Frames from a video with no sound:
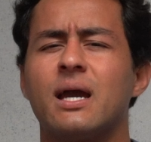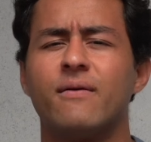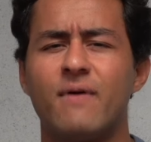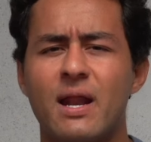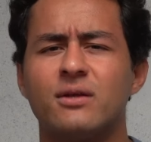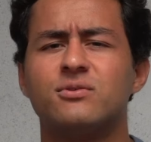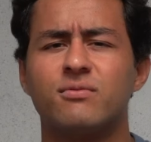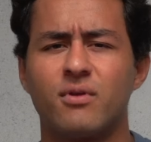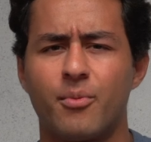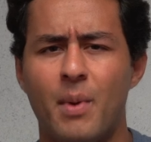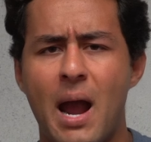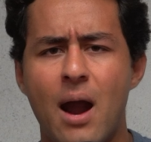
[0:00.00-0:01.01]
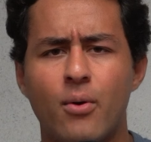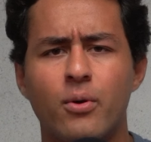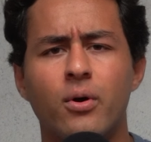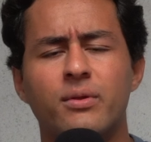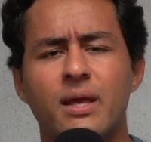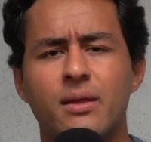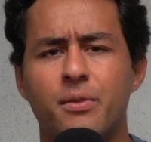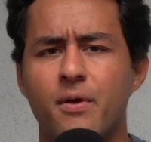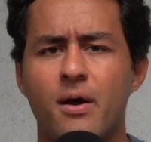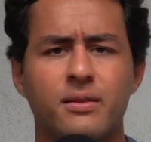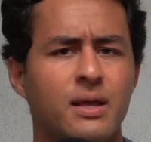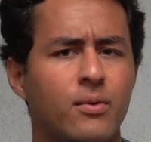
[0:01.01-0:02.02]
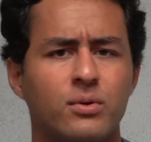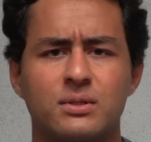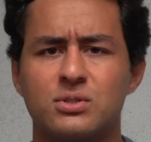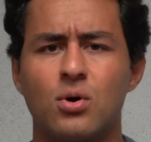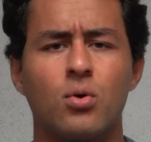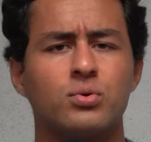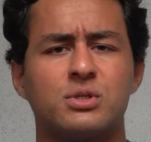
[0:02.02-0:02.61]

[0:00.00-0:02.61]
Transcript: advantage of their power or they thought they were so